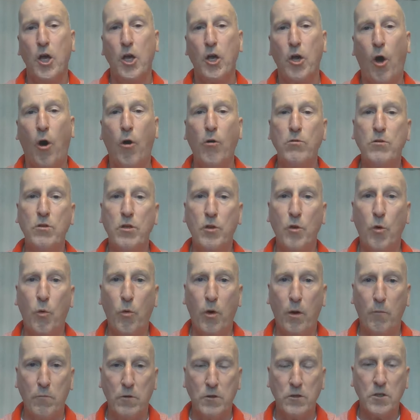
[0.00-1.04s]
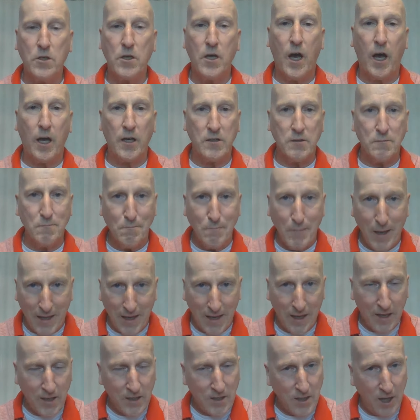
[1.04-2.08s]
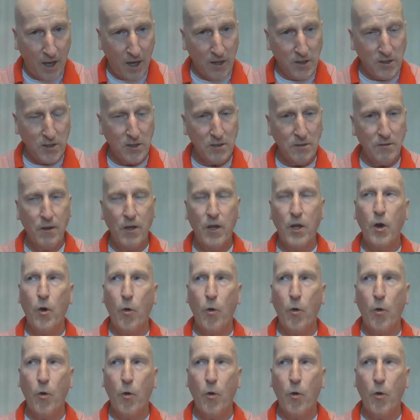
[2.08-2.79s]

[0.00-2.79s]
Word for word: Go to the women's cosmetics section,